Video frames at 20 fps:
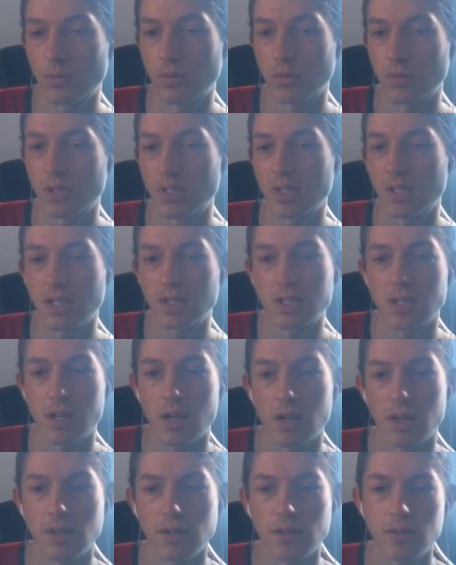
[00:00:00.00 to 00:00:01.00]
6
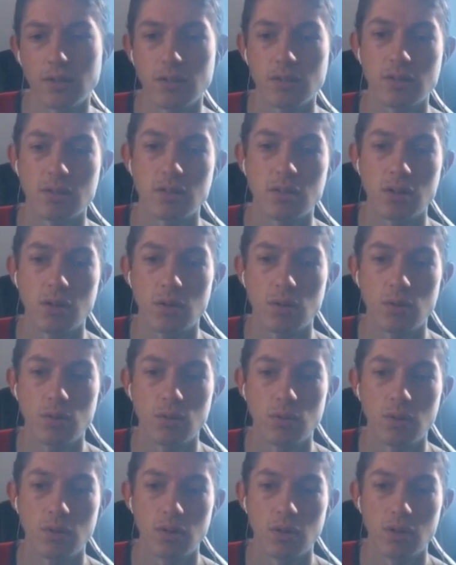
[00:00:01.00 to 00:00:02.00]
cards, so
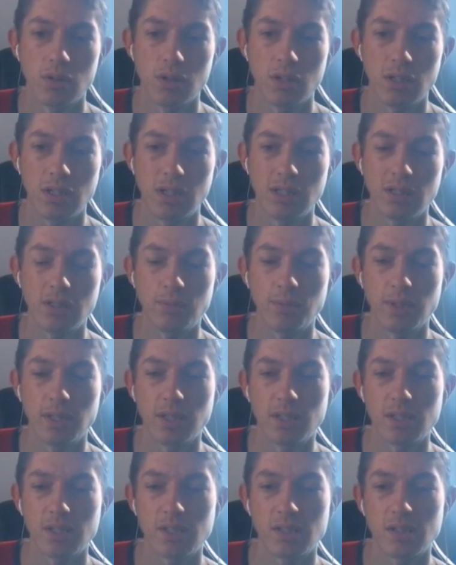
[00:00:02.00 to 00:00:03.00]
a little bit
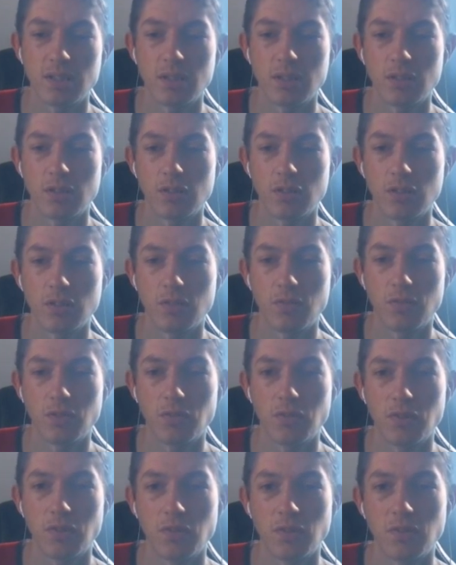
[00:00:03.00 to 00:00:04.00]
less than a
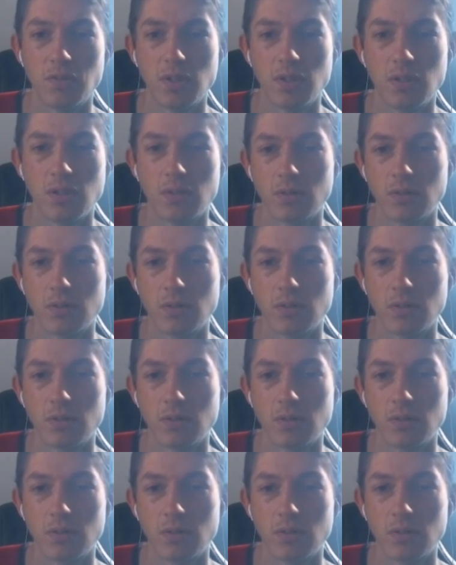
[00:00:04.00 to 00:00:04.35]
50-50.